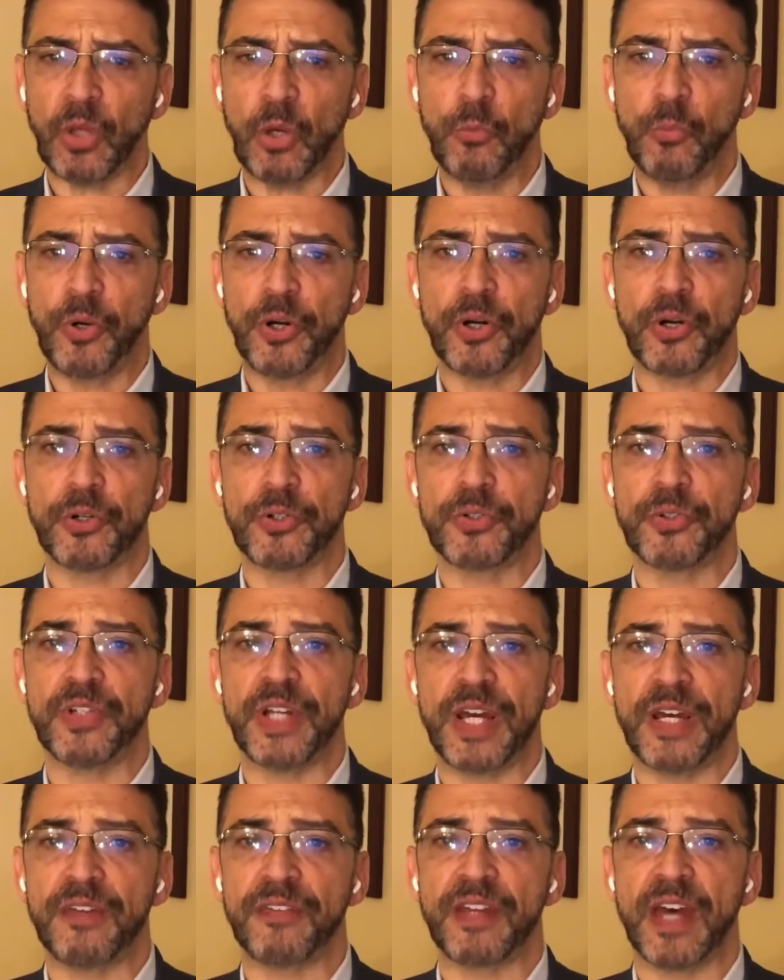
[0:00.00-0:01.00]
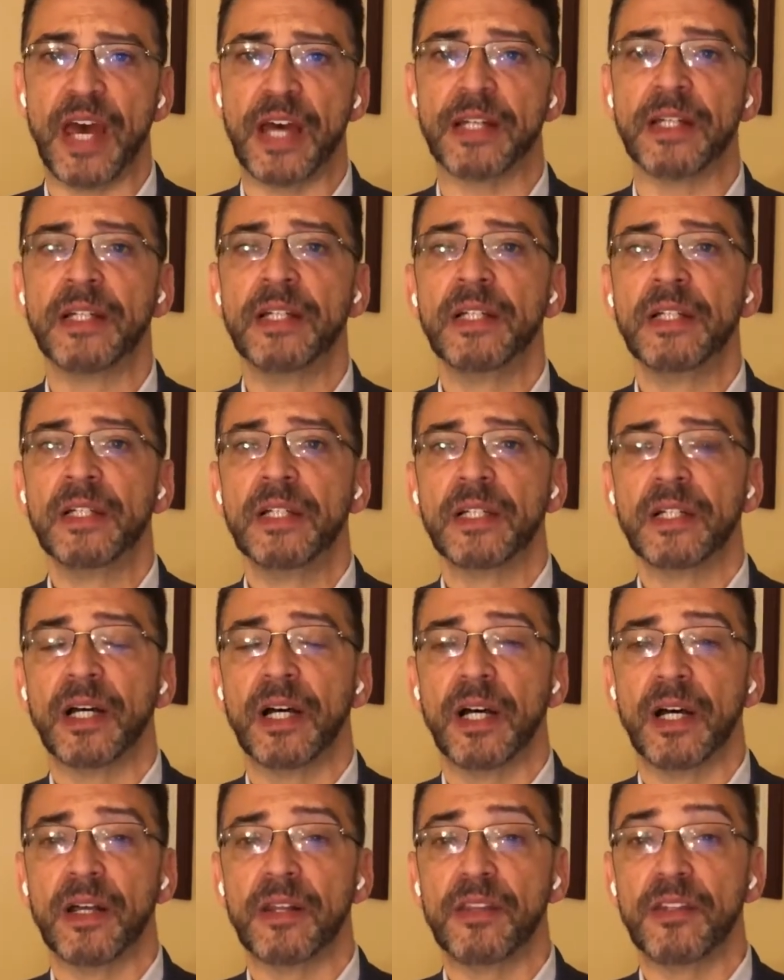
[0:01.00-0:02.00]
We heard today that
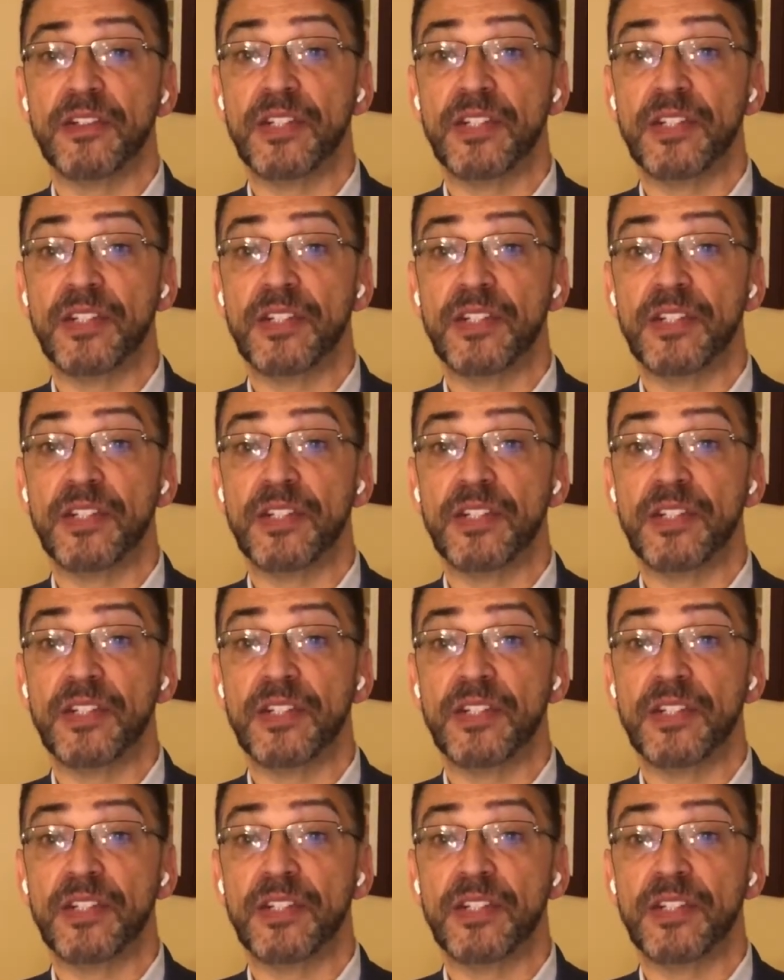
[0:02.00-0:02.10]
the